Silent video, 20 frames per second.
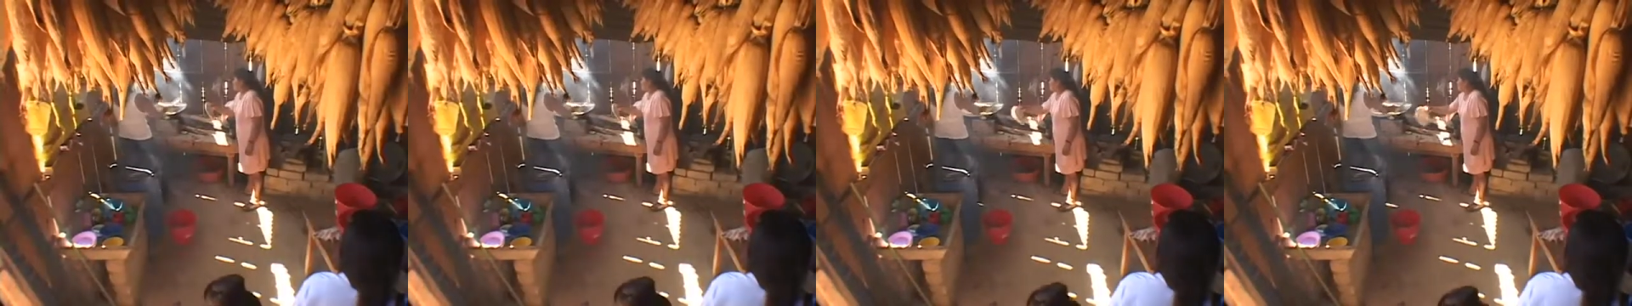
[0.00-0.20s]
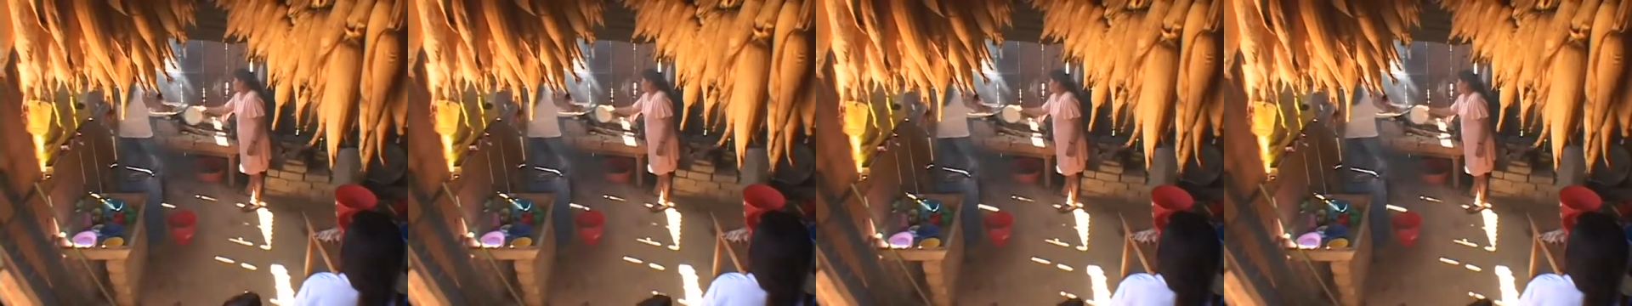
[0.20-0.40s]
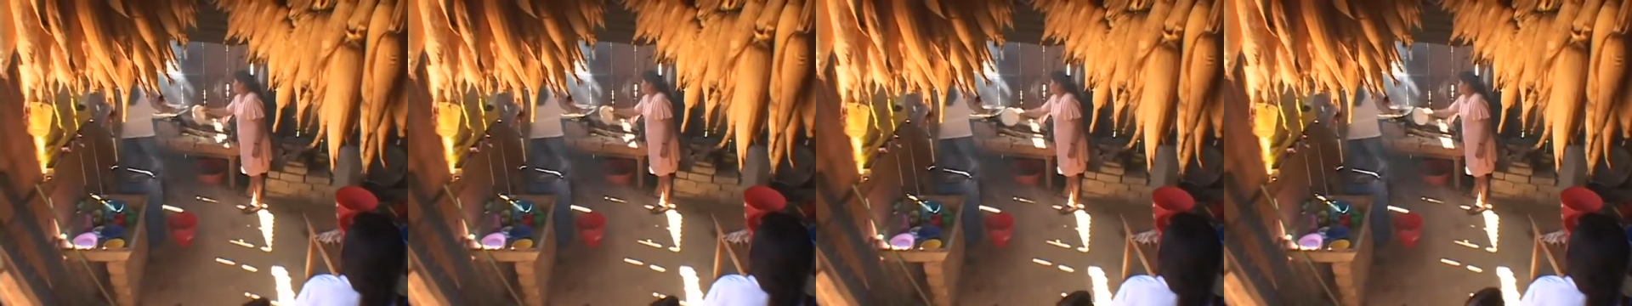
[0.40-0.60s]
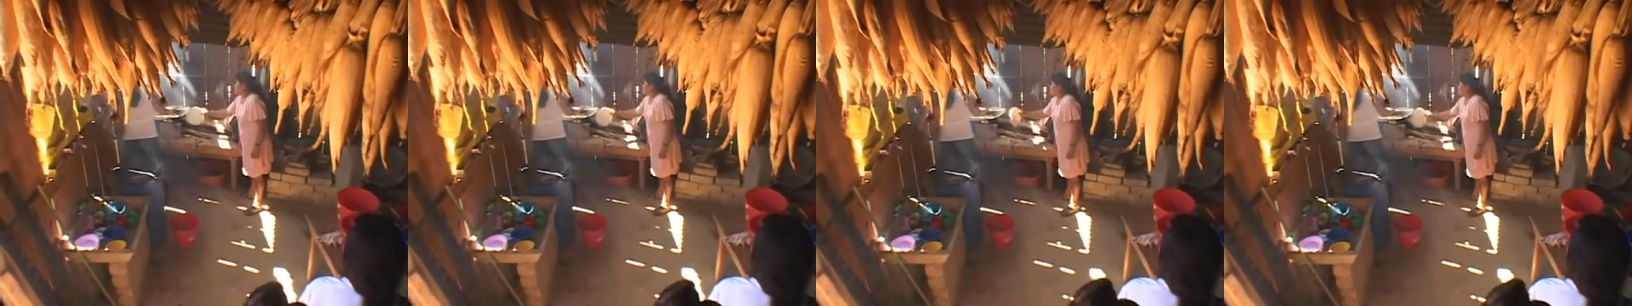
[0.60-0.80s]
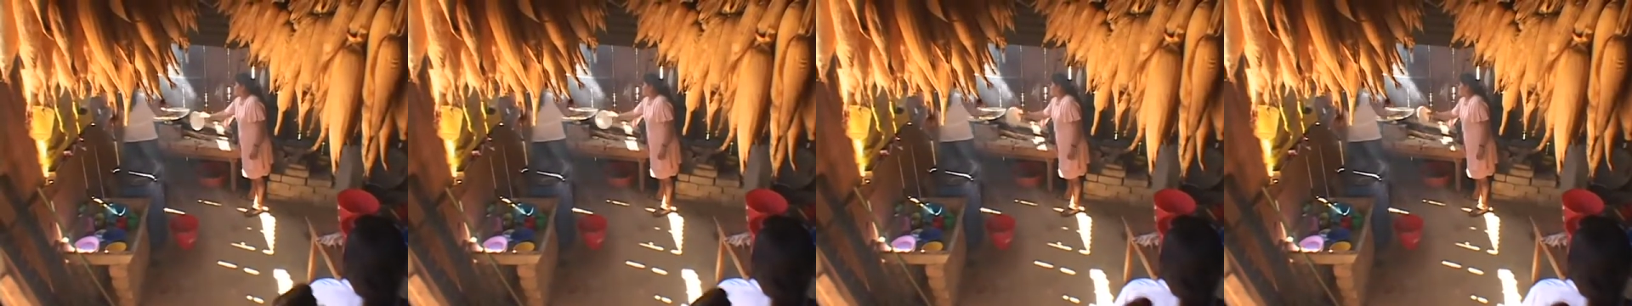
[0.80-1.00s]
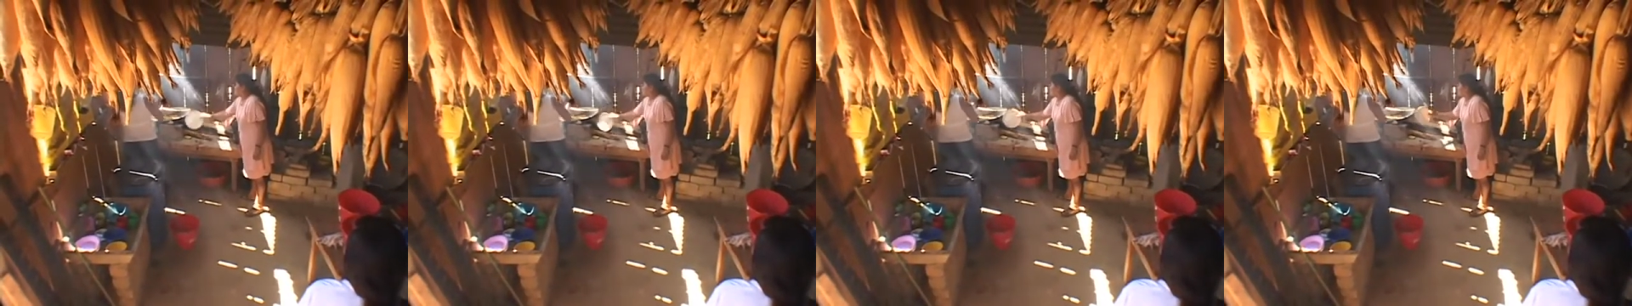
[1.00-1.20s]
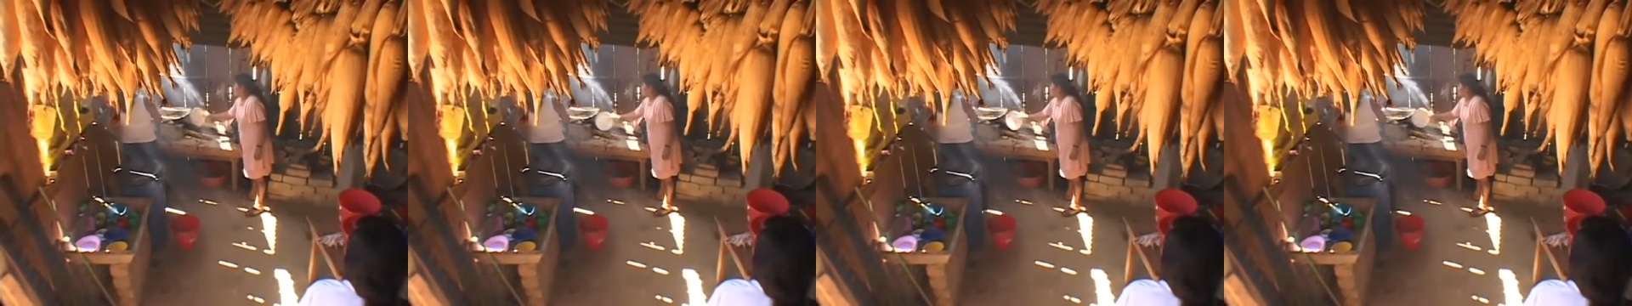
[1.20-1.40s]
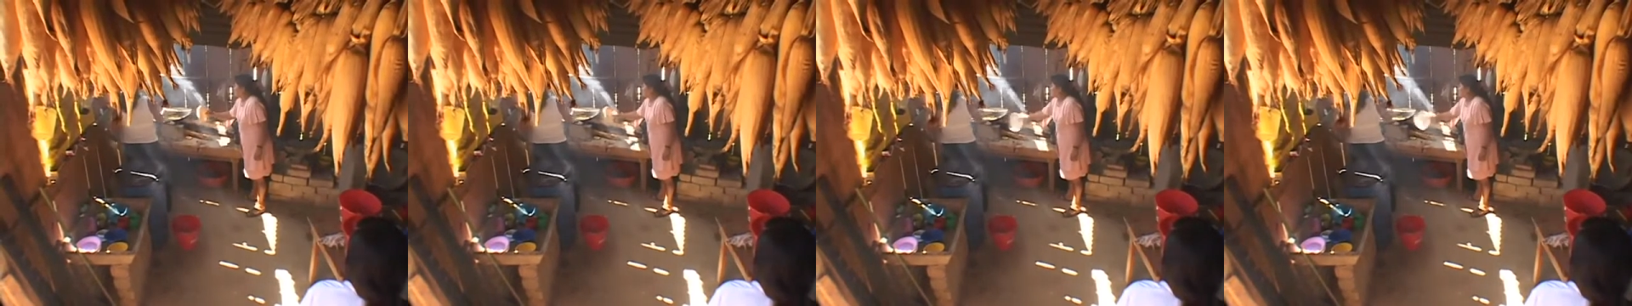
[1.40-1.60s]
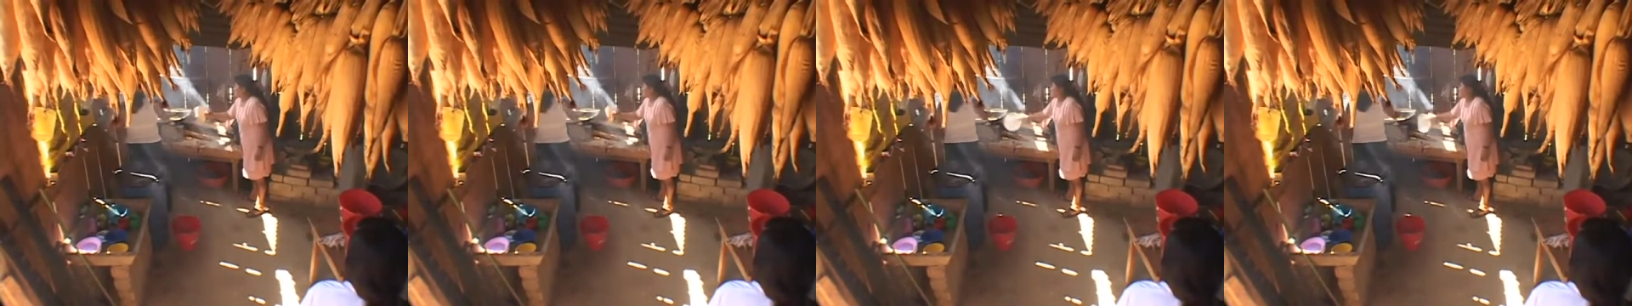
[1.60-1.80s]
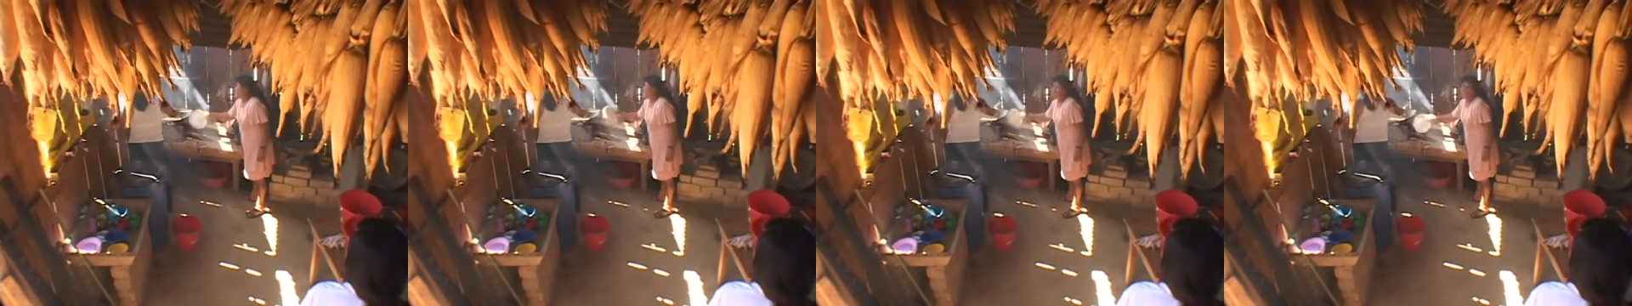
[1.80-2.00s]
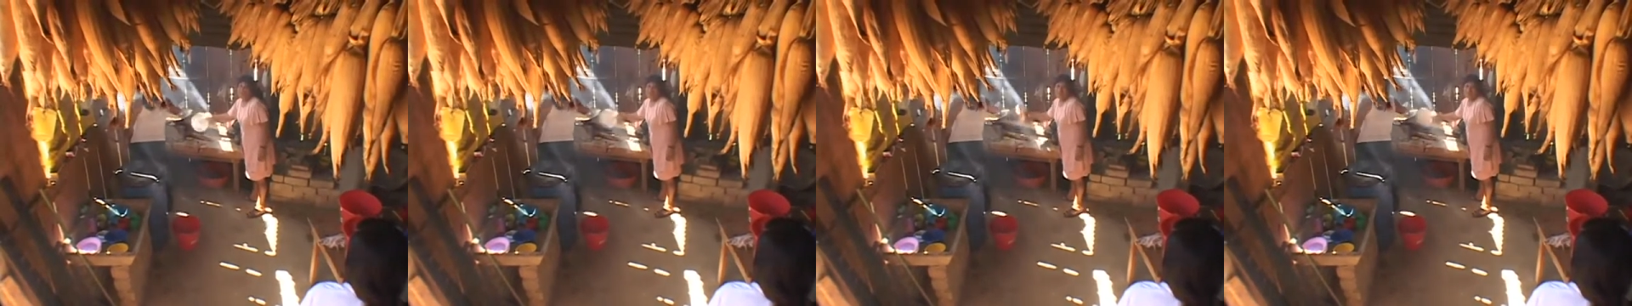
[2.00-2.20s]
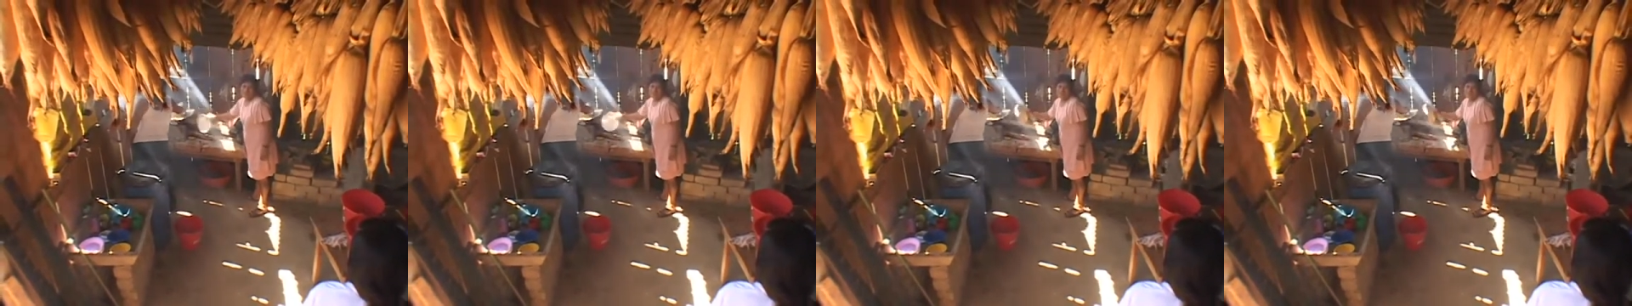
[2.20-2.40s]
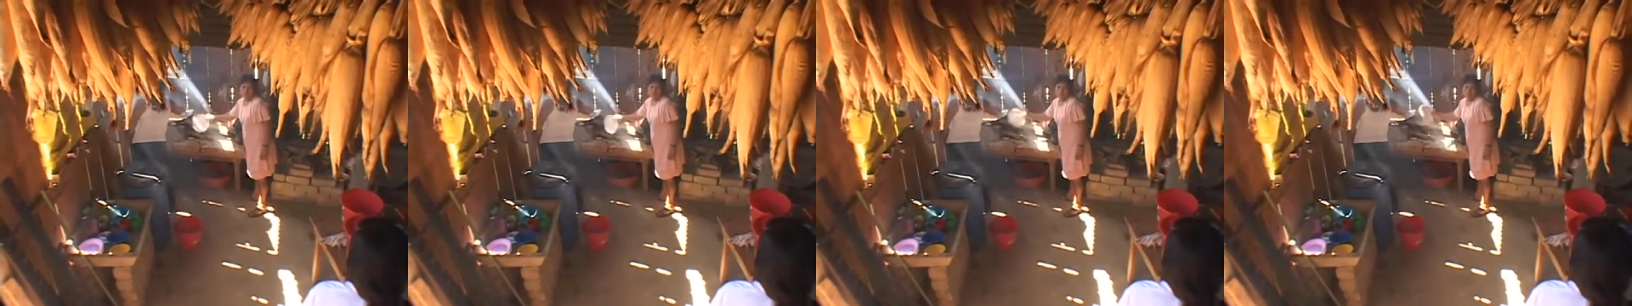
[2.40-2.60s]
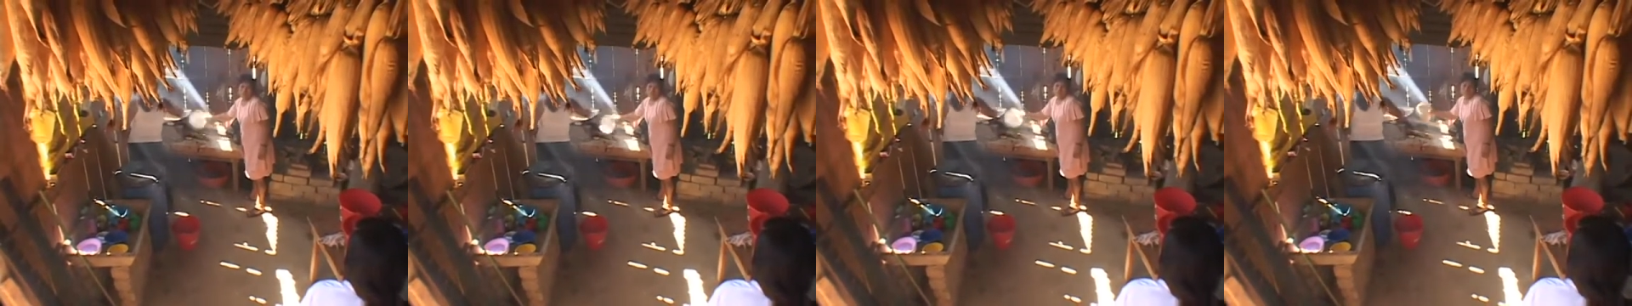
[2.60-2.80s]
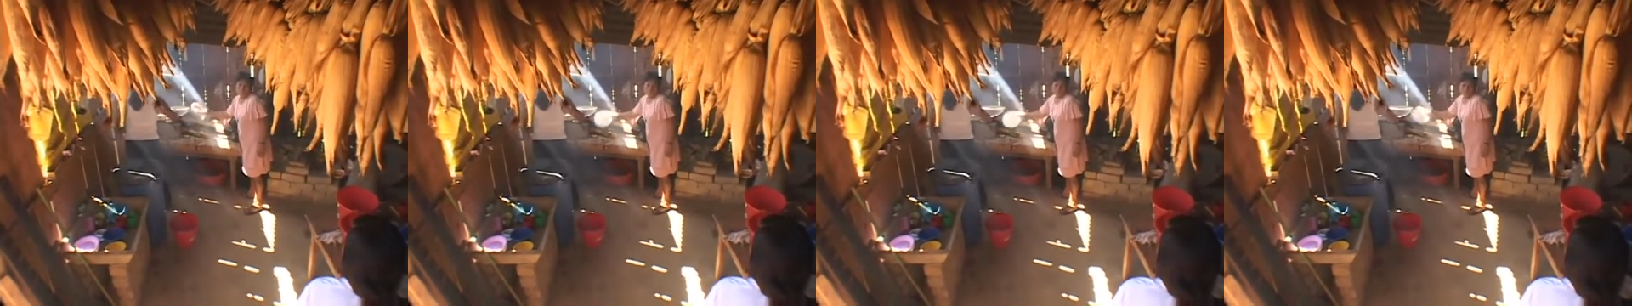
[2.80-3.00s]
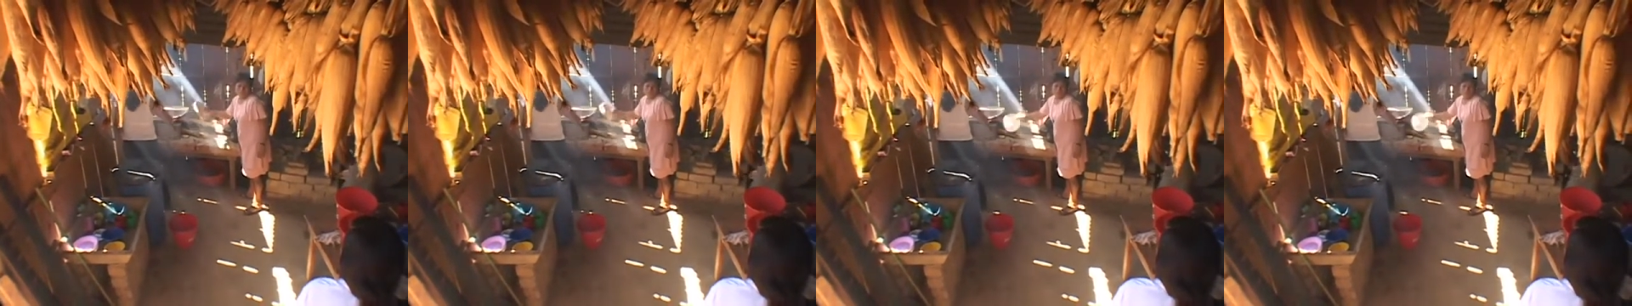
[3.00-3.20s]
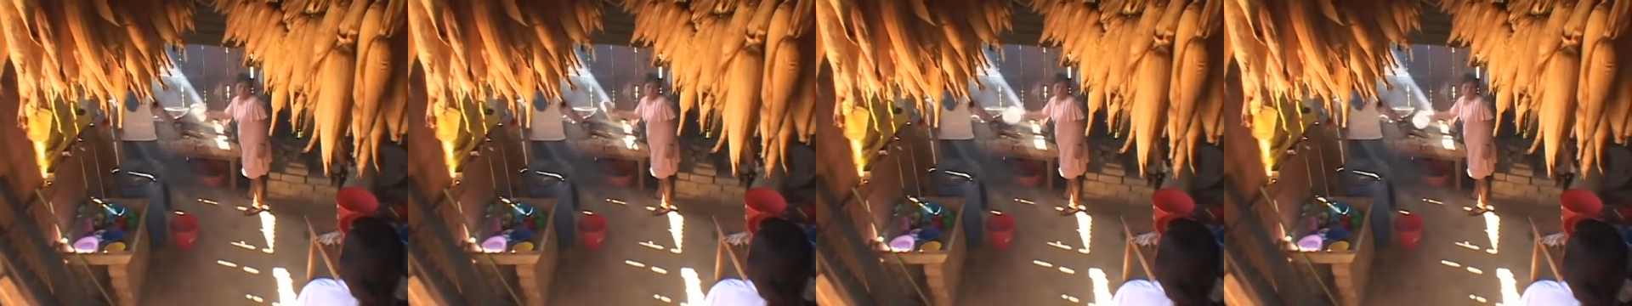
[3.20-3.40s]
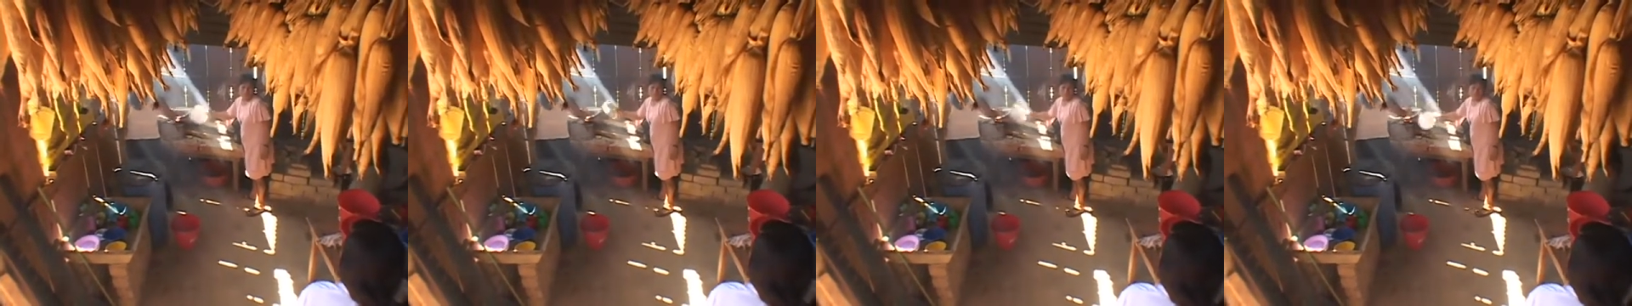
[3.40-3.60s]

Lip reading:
Nobody's mouth can be seen.